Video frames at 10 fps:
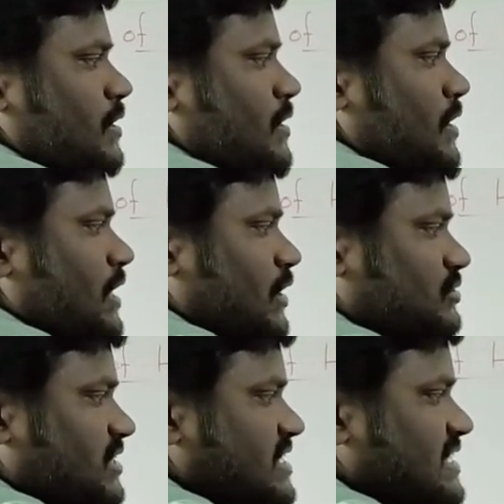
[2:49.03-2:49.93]
Now
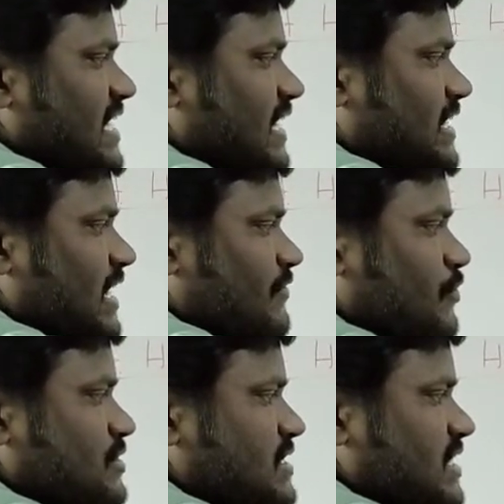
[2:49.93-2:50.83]
this electrical
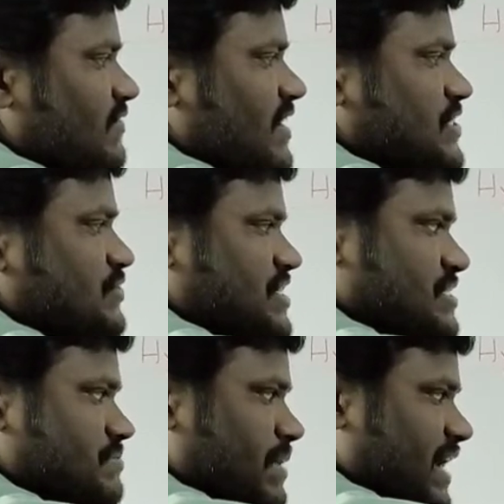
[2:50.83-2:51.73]
forces of lines which is
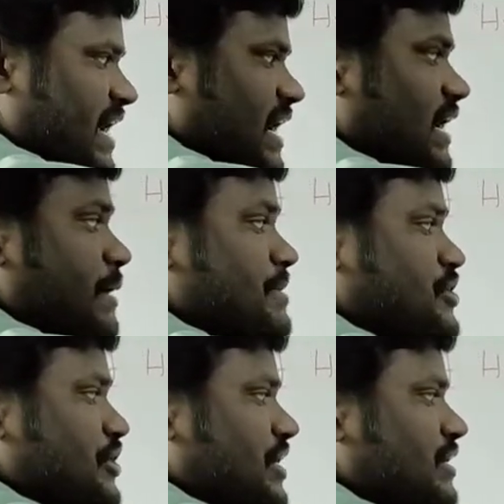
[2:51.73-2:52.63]
making the
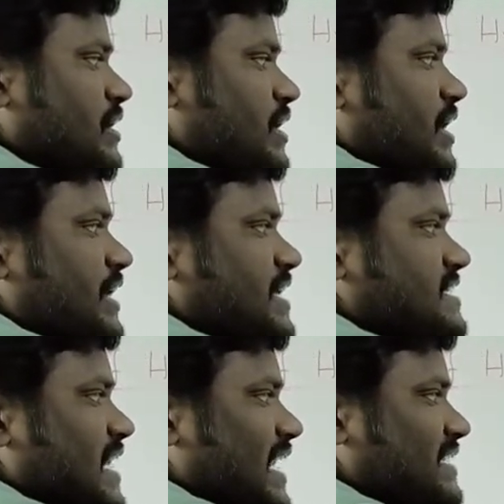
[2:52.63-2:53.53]
emission, it is
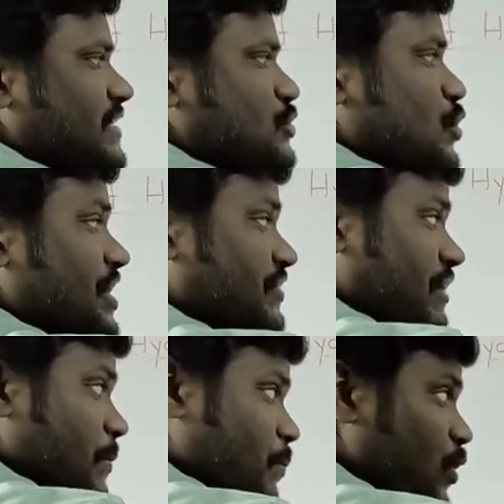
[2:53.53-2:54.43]
collecting. So it will
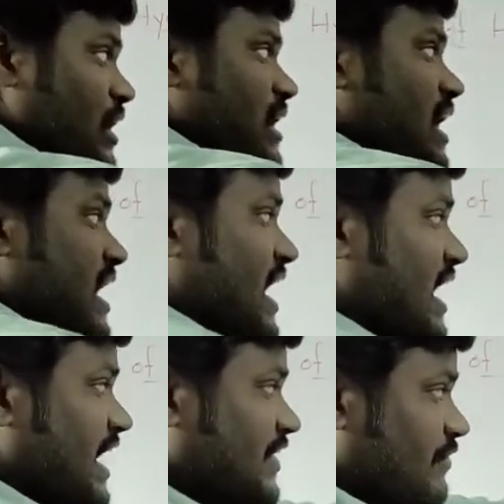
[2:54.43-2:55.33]
pull
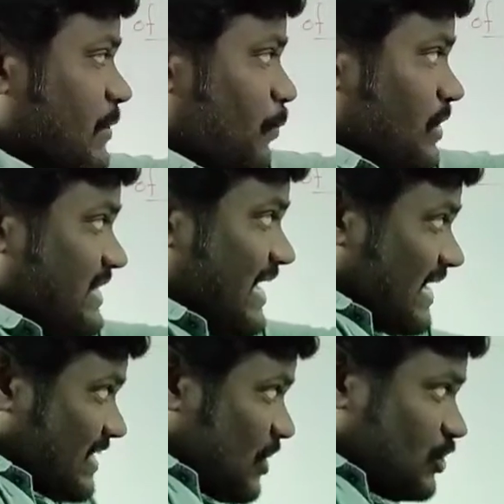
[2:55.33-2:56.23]
the
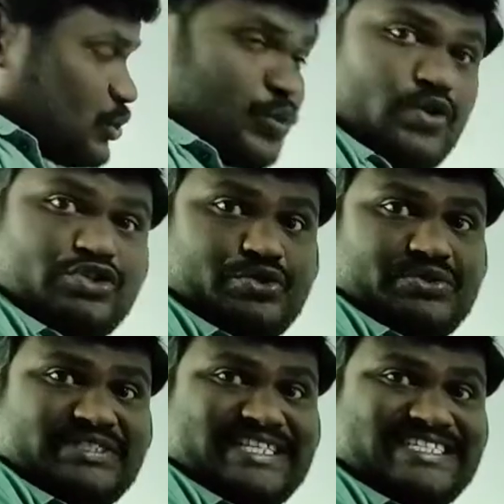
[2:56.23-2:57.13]
electron towards to in
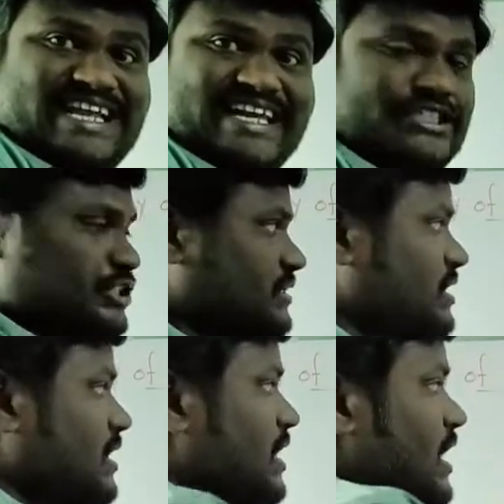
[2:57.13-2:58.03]
this direction.
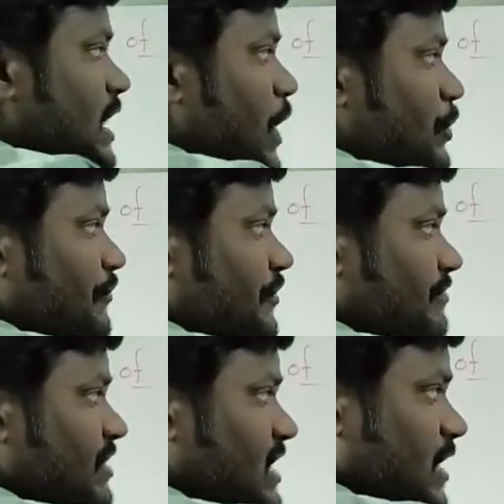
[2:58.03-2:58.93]
Now if it
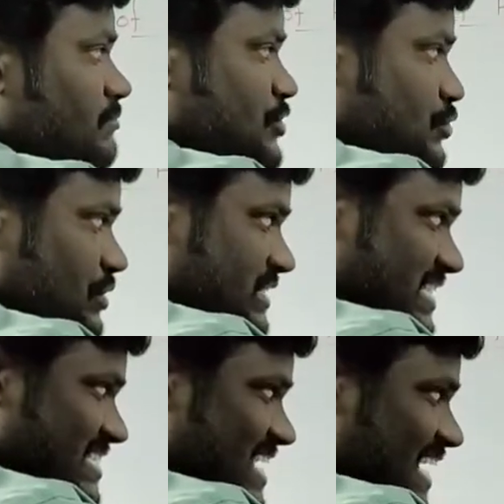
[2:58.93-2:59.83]
will comes to in this
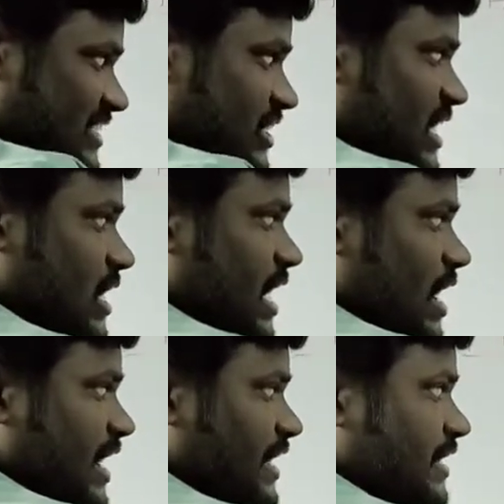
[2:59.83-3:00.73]
direction, now
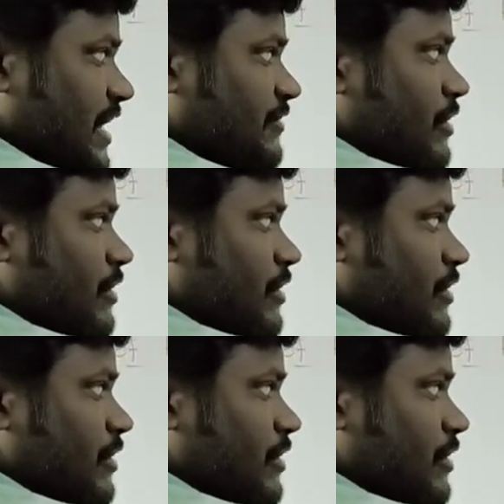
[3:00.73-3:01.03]
again it will